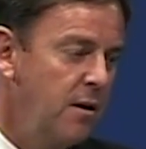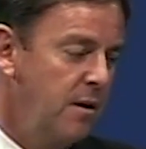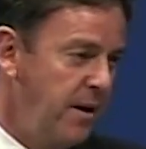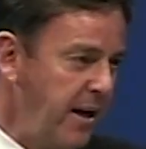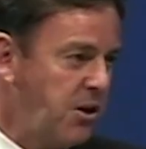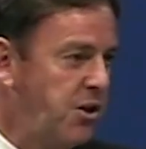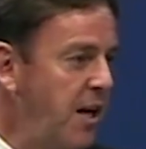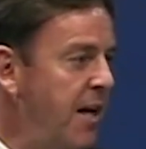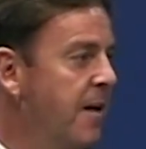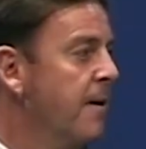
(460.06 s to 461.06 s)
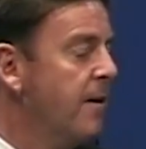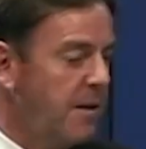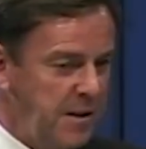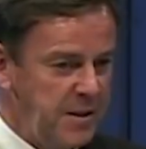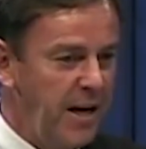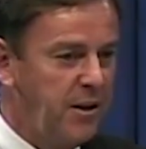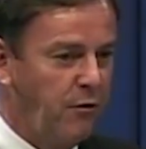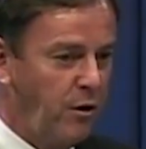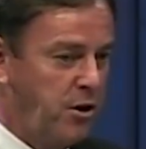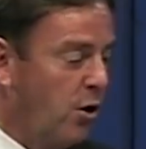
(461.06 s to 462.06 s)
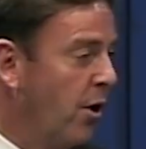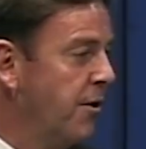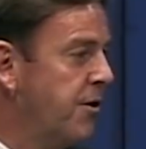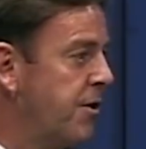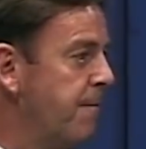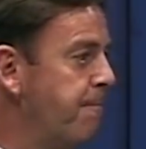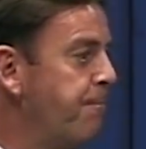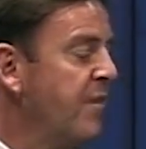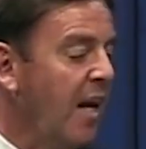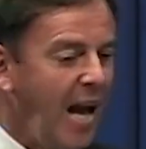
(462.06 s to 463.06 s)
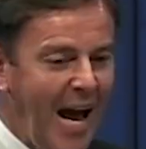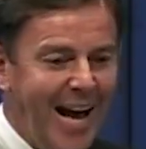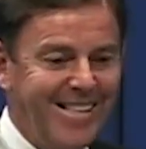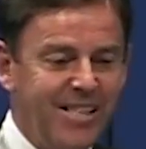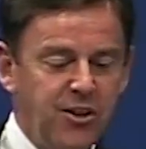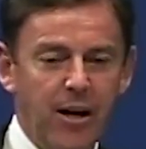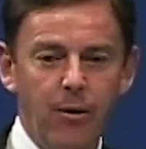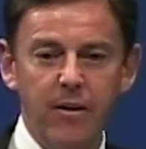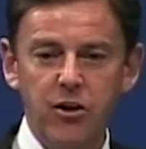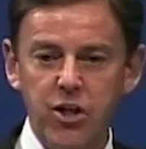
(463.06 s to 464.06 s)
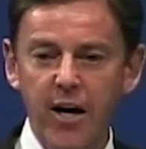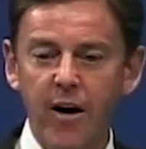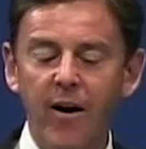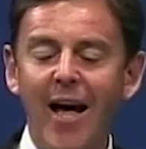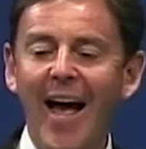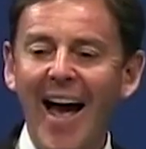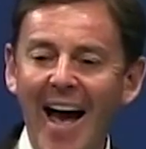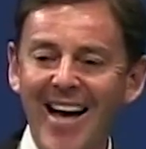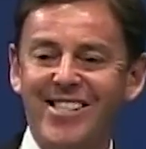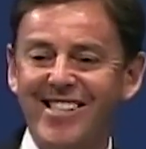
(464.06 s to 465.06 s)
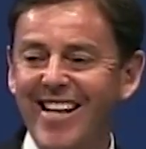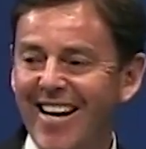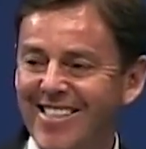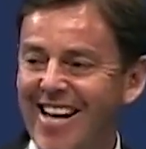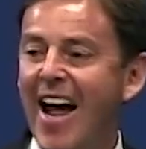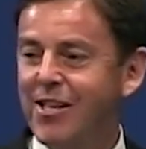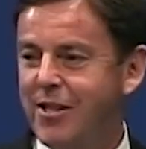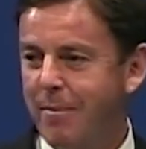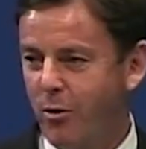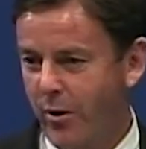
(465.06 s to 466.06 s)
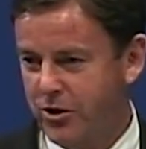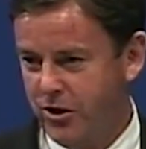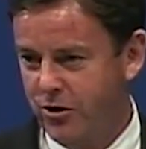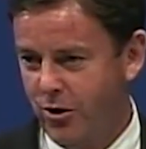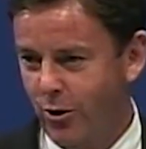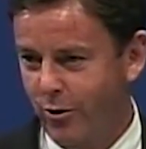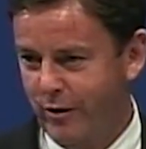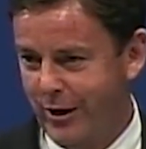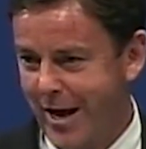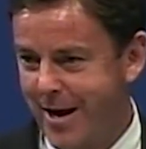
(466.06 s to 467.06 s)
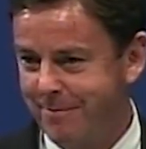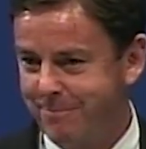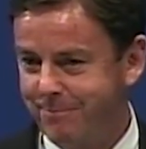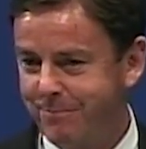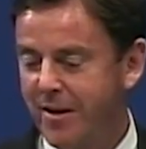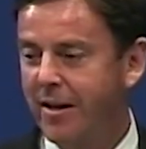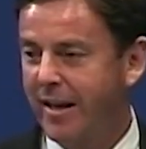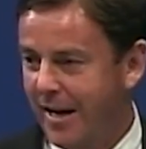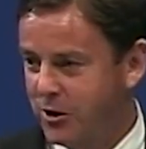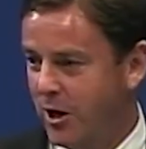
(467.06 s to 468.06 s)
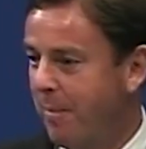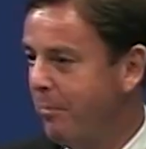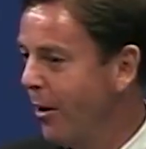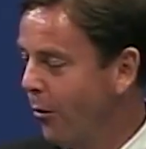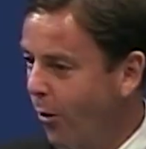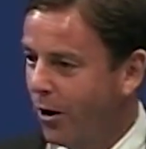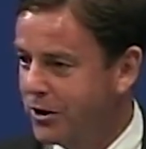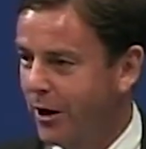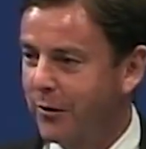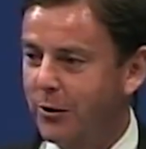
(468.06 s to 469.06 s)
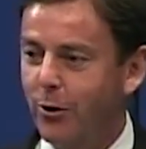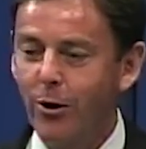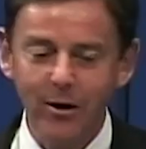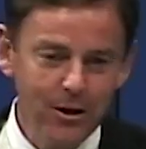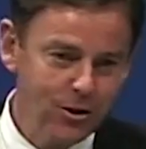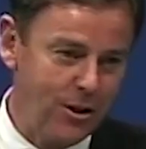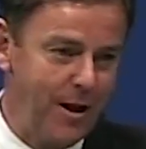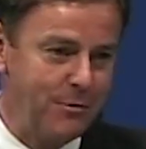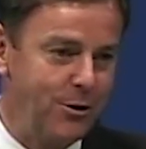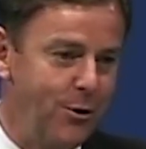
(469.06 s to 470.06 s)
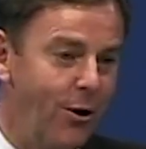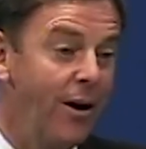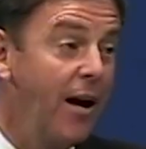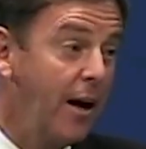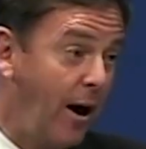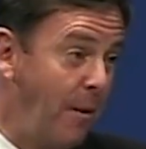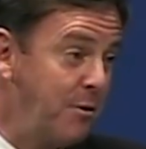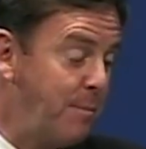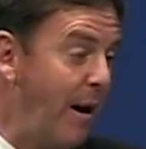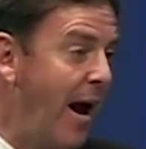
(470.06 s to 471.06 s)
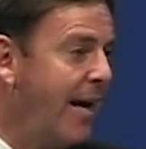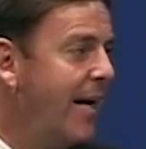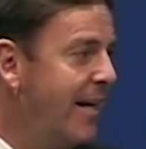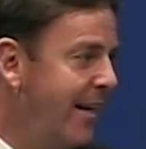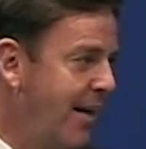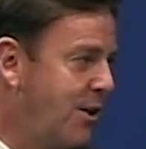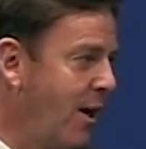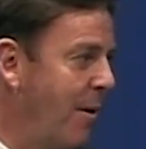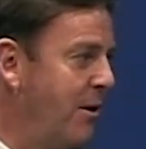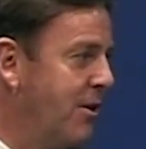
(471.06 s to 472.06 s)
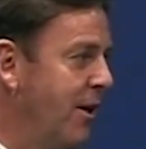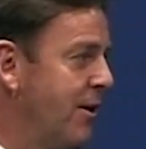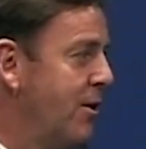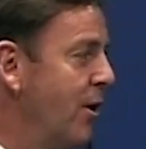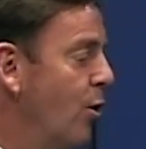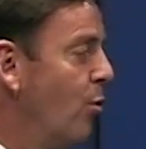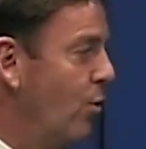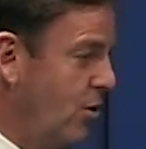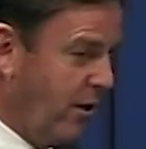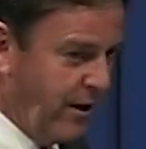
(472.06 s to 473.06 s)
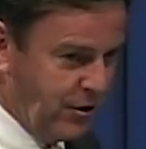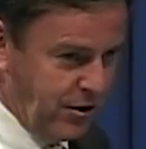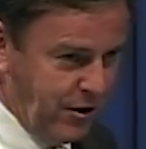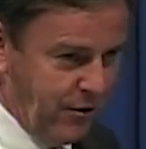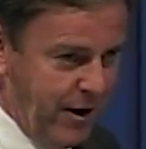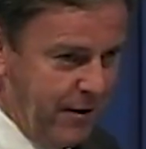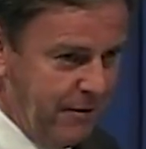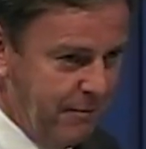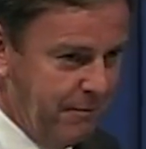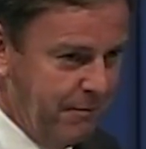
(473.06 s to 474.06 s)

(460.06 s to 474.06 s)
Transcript: Next scene, the detective returns, sits down in the chair, asks the exact same questions all over again, gets up, walks out the door, slams the door, comes back. Next time he says, would you like a cigarette?